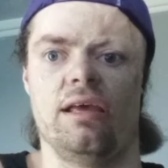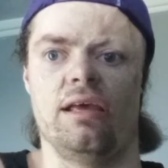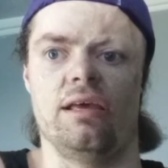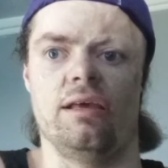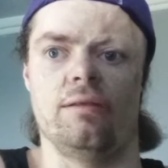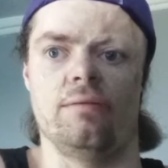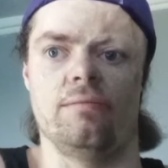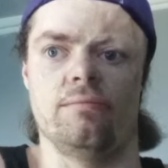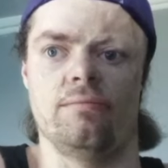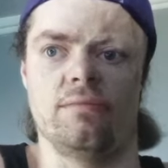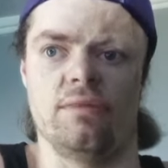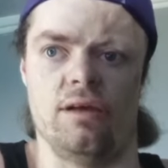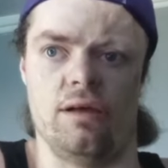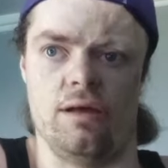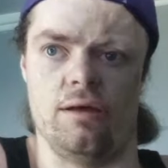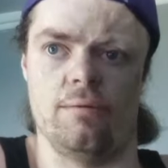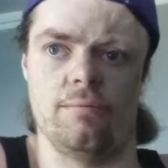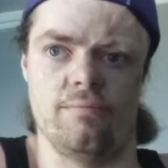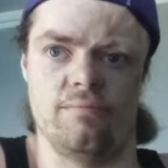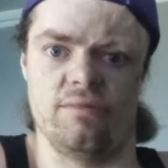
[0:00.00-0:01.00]
And
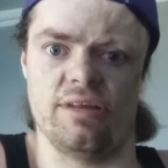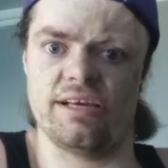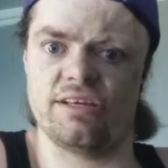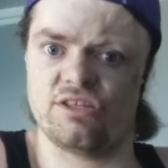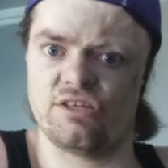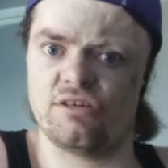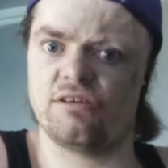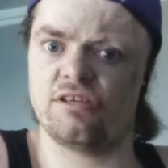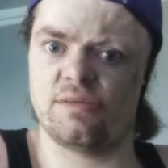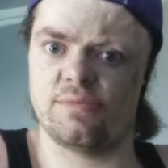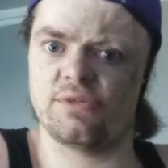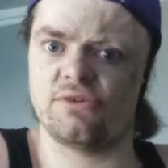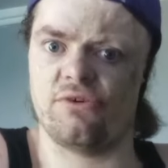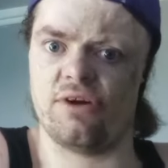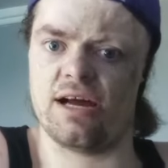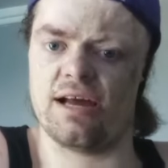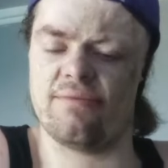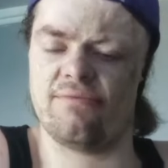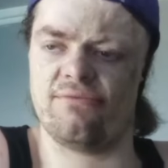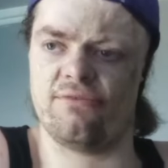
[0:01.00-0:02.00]
uh, like, share, and
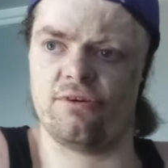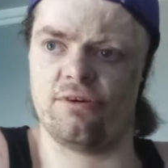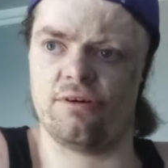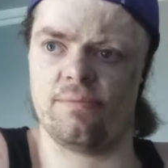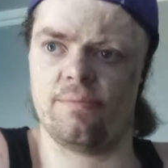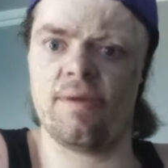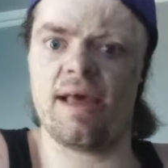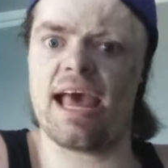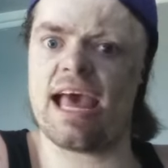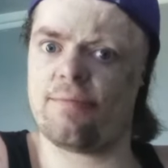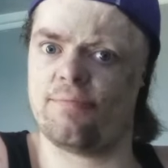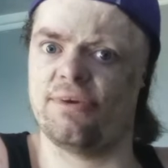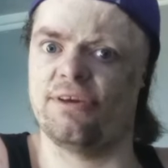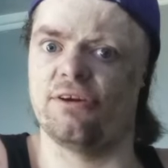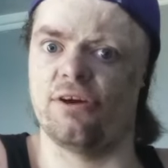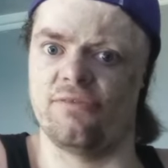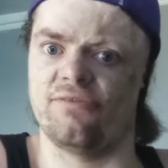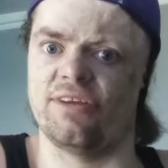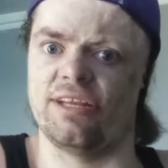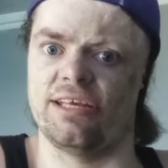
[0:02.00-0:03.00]
subscribe for
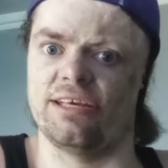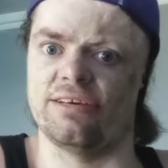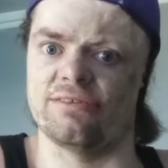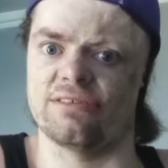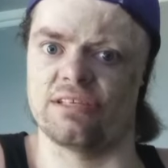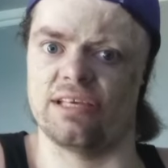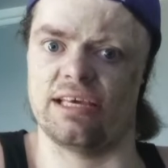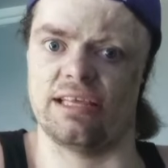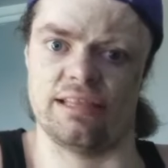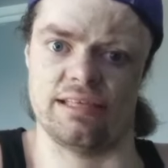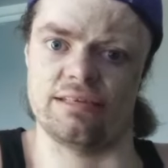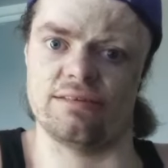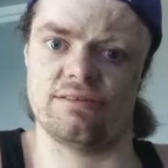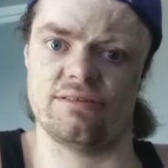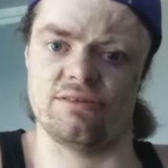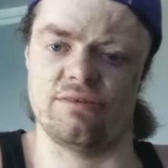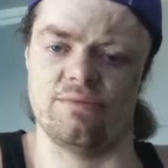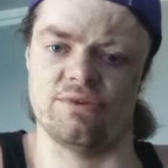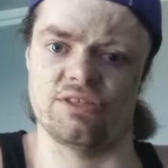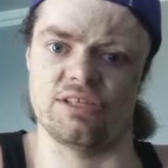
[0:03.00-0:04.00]
happier videos like
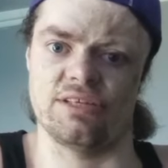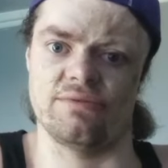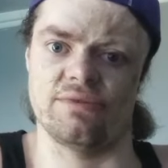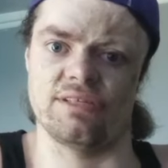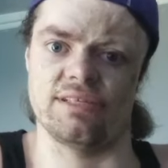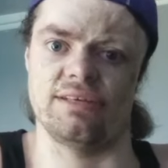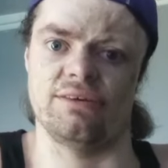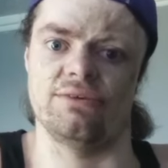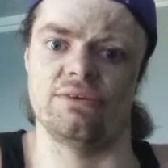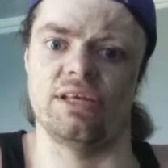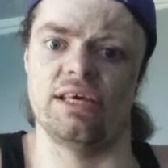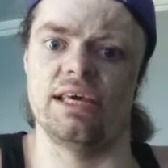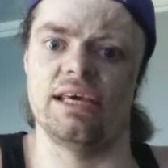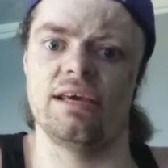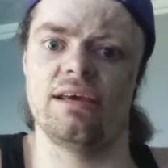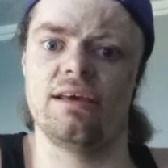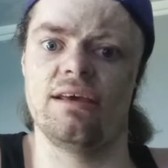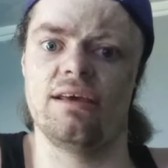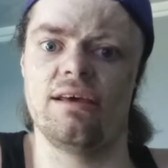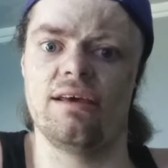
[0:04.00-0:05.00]
this almost every single
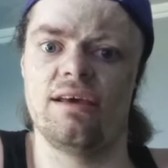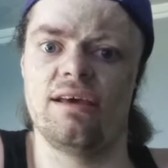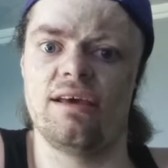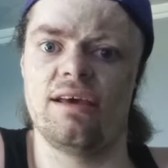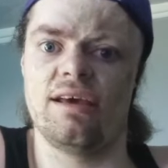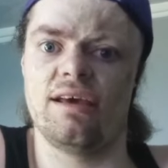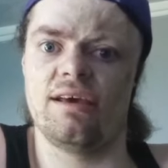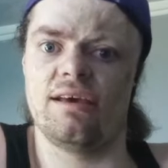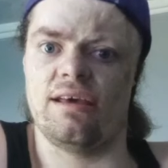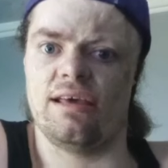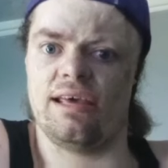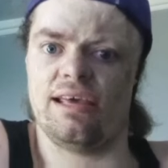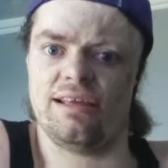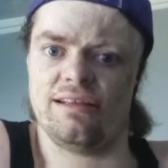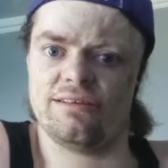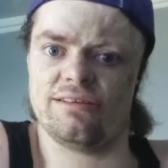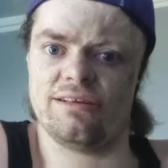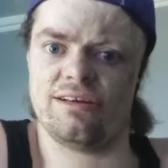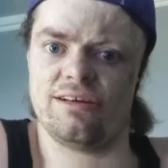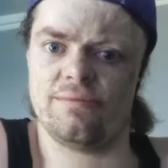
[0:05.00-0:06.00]
day.
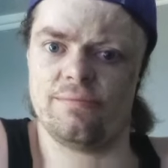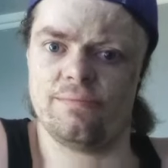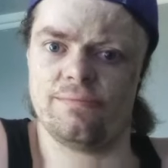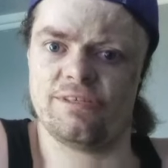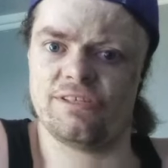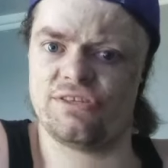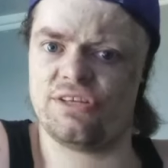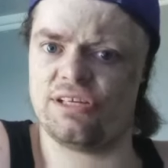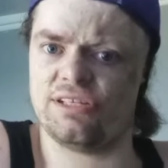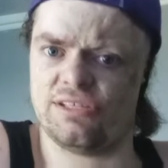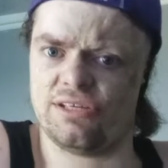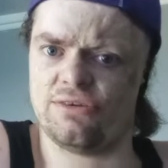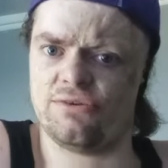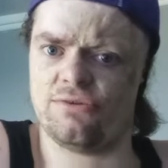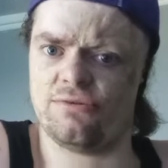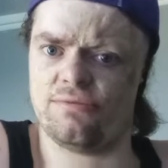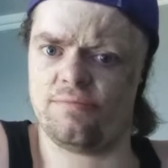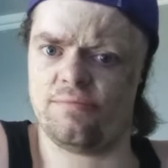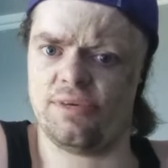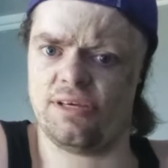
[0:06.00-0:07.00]
And um, stay
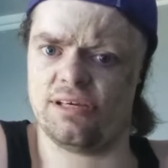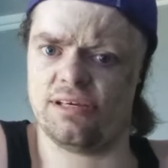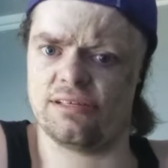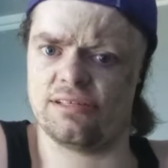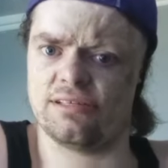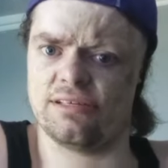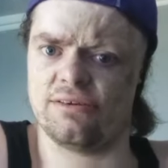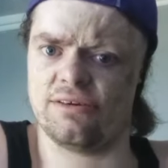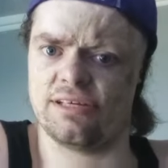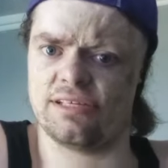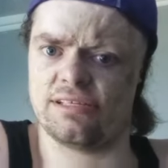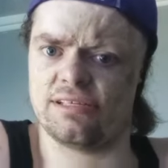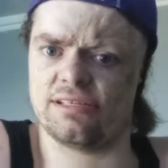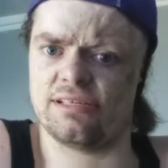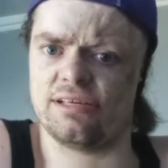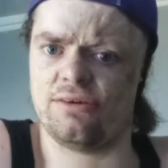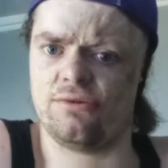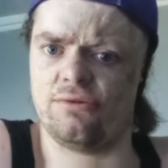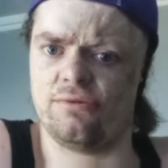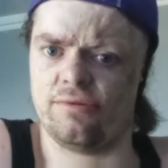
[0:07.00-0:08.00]
tuned because there is
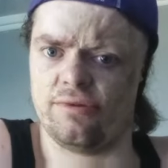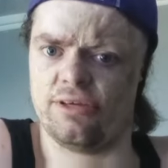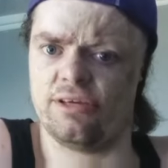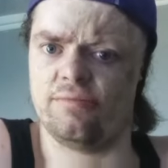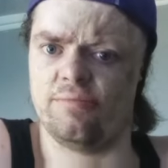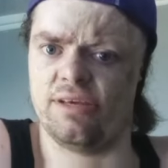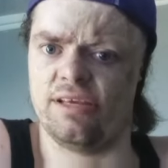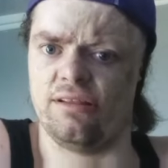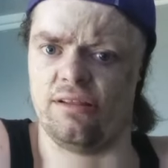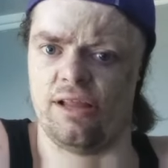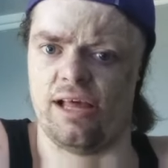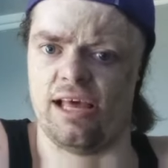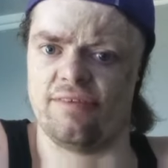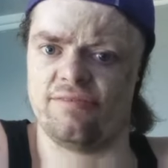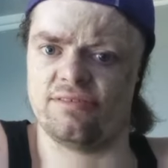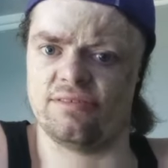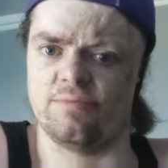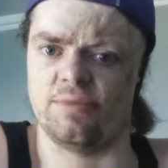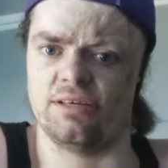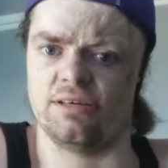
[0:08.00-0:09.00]
still a good bit
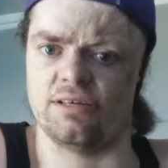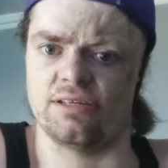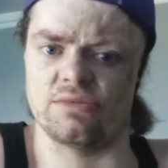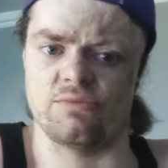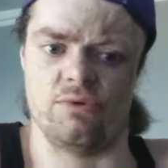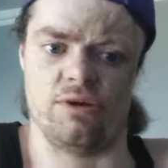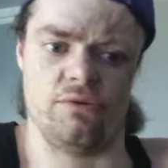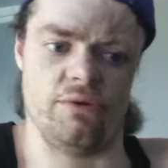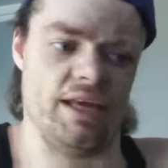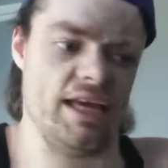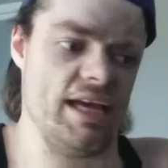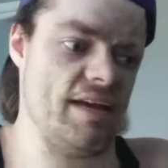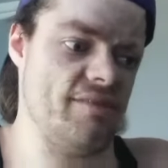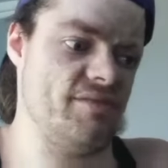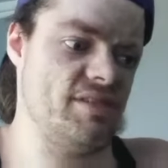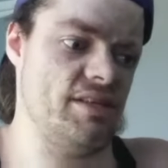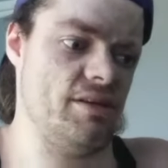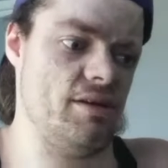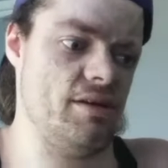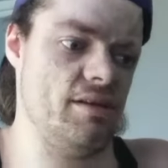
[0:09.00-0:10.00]
left. Because while we
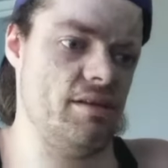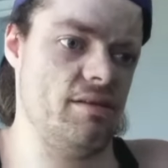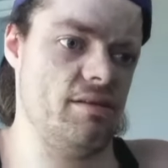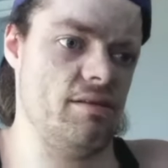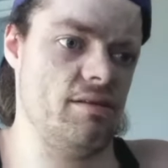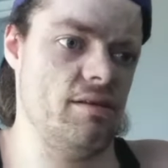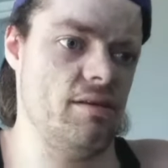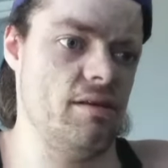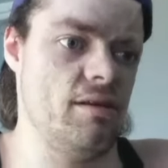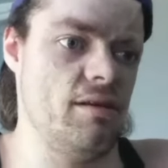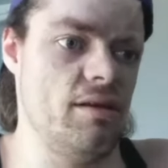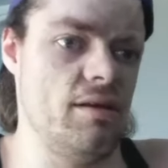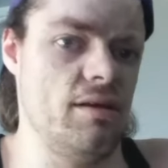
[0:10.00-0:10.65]
have done